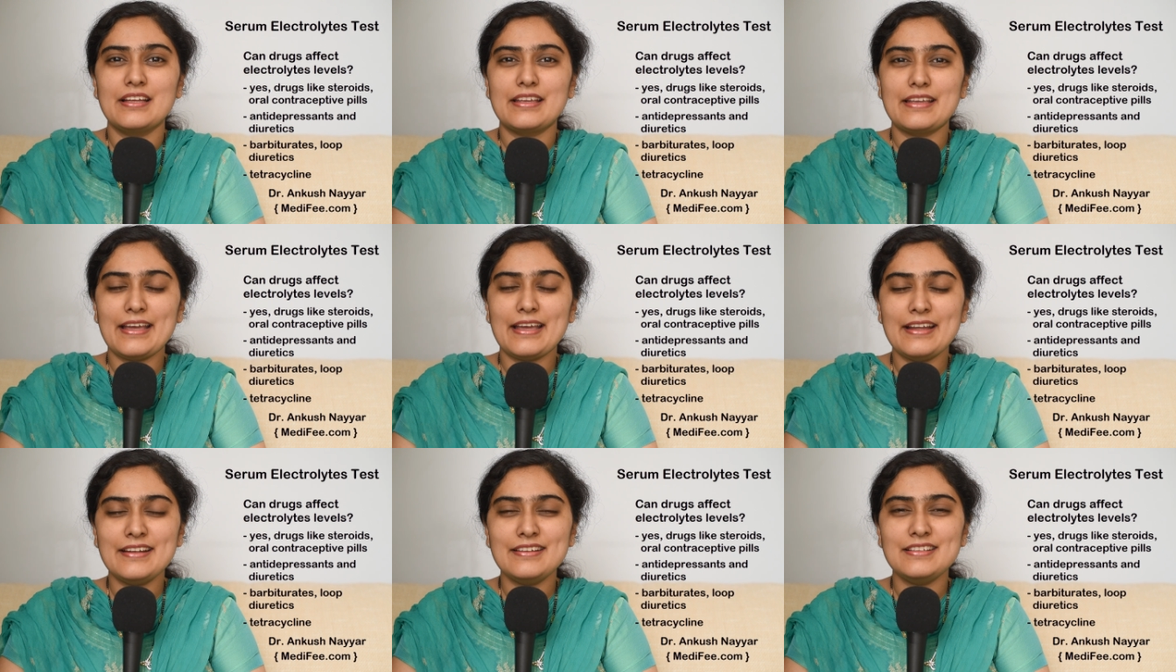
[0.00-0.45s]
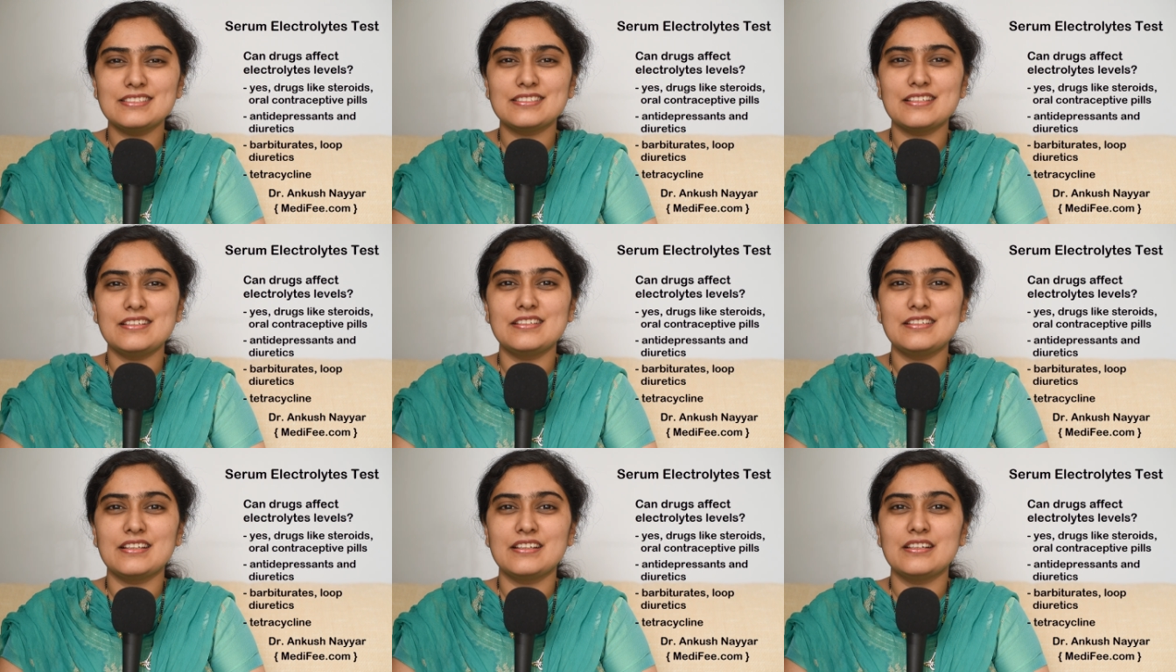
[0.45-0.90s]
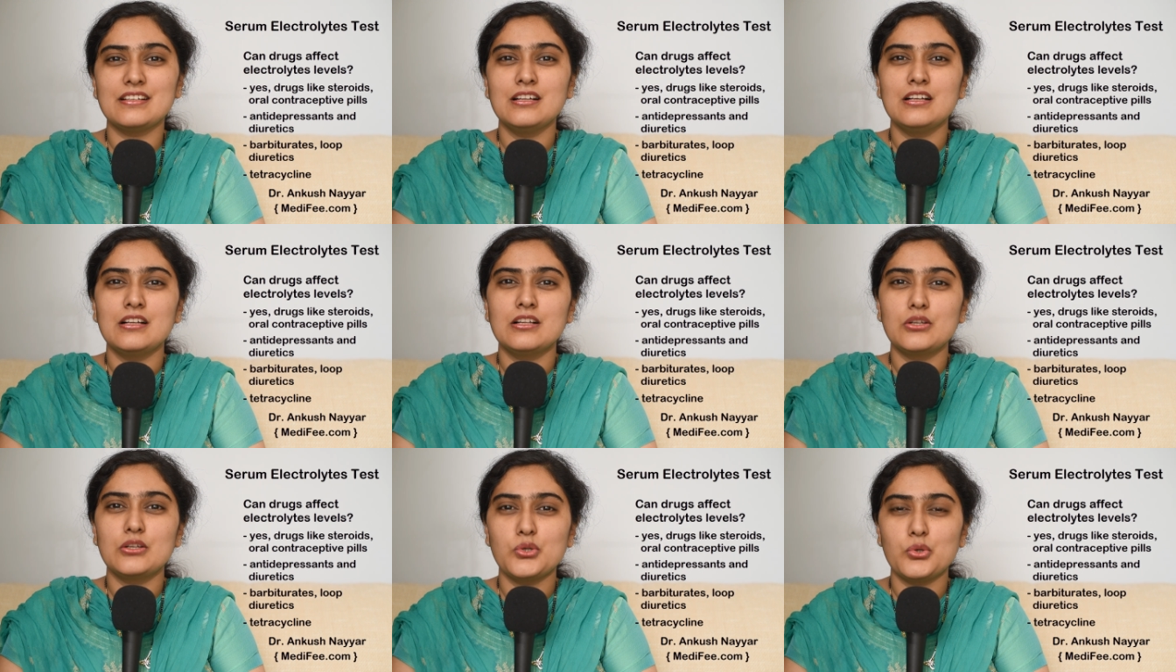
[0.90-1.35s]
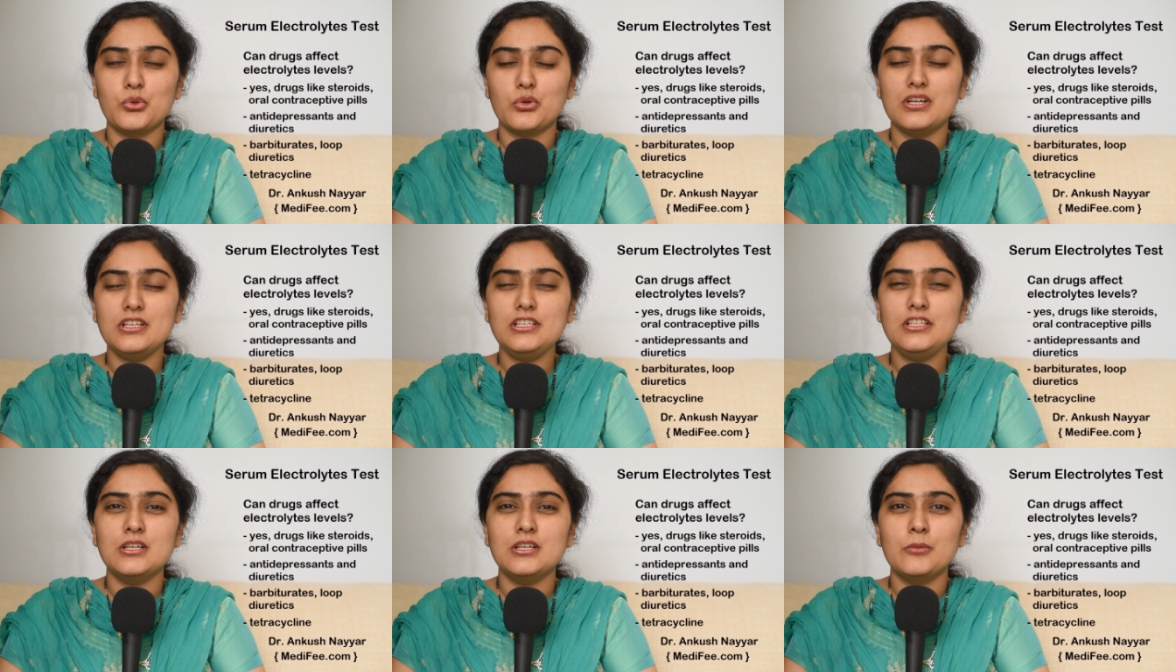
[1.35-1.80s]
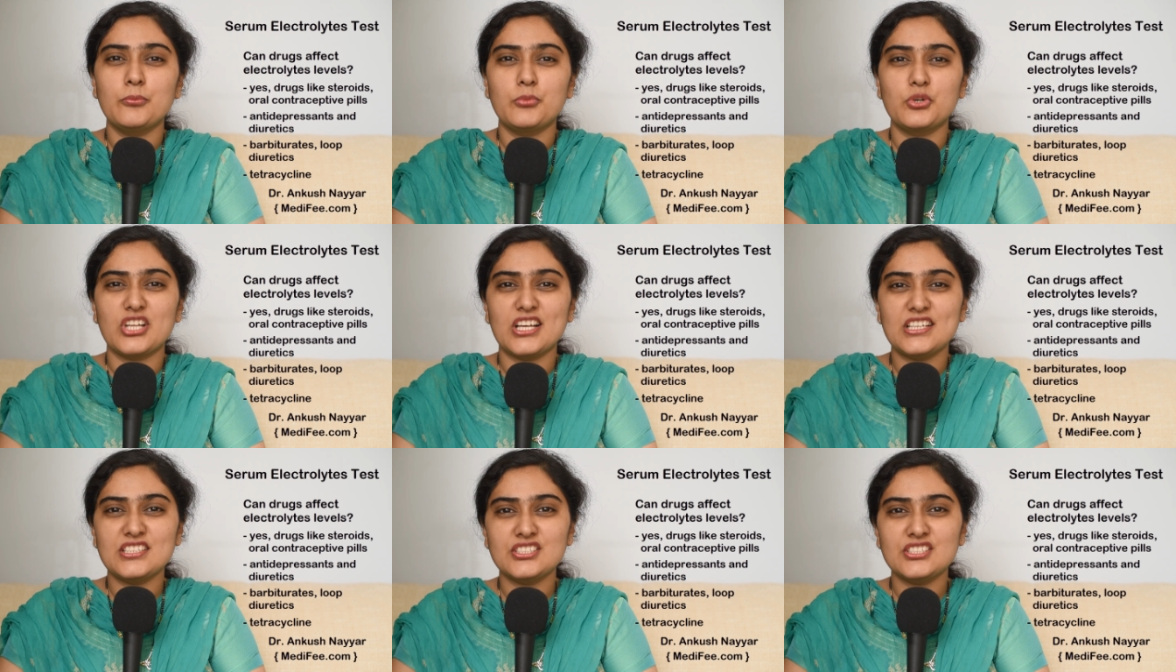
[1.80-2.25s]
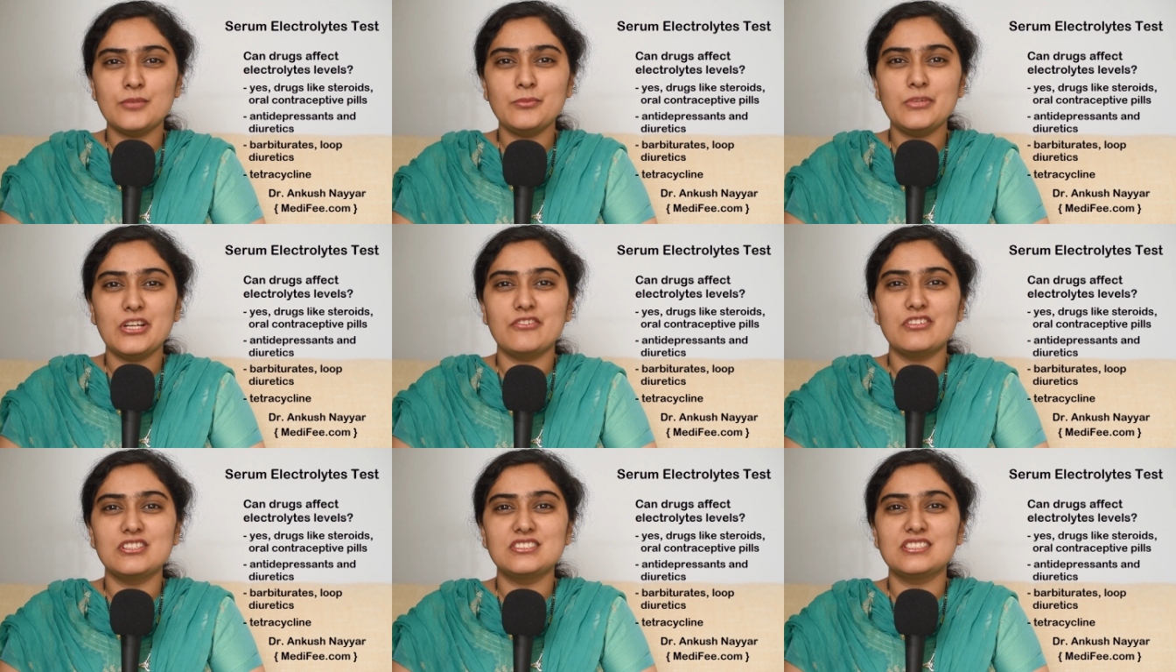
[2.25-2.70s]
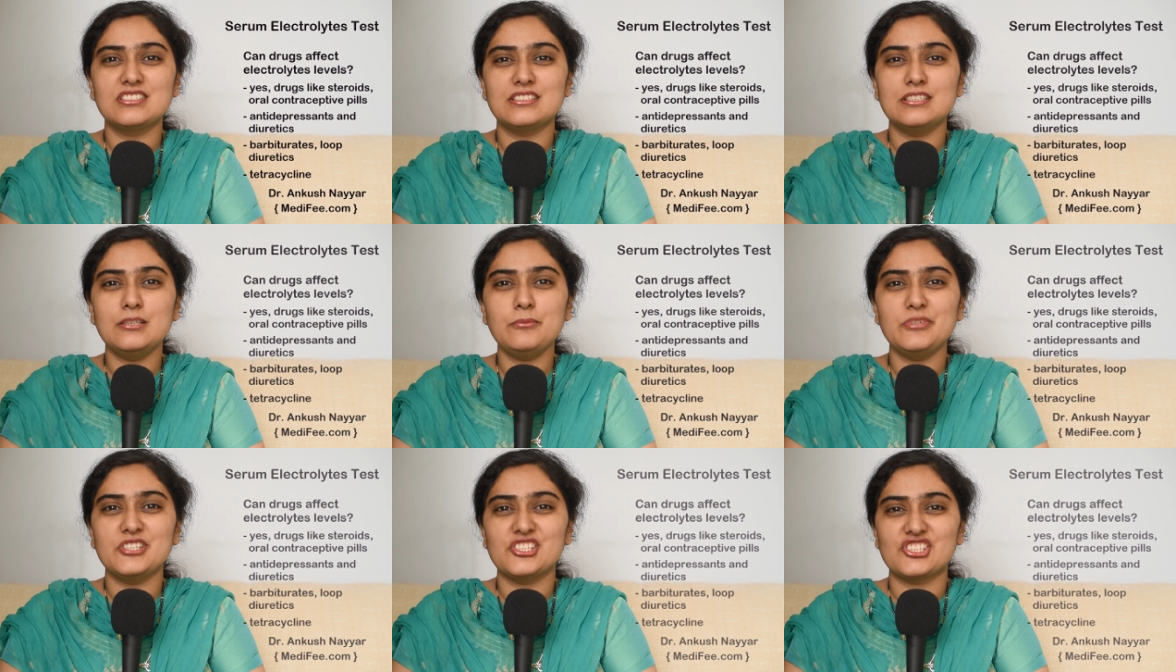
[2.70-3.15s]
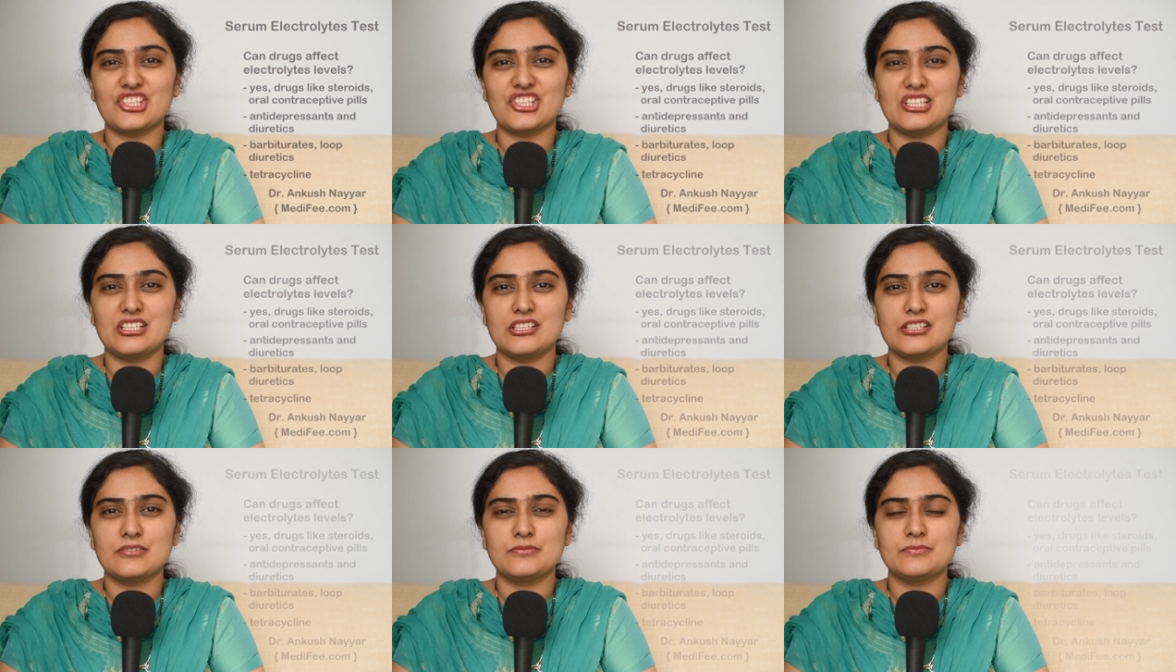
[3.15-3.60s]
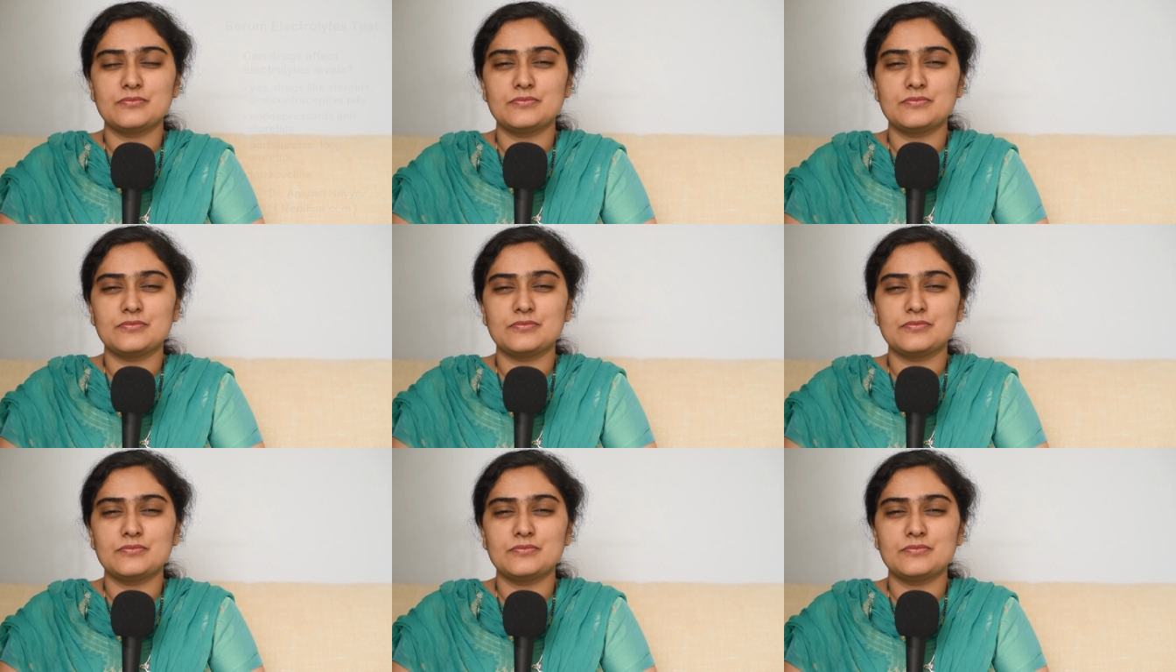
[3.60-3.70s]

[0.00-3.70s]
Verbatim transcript: can result in lowered potassium levels in the patient.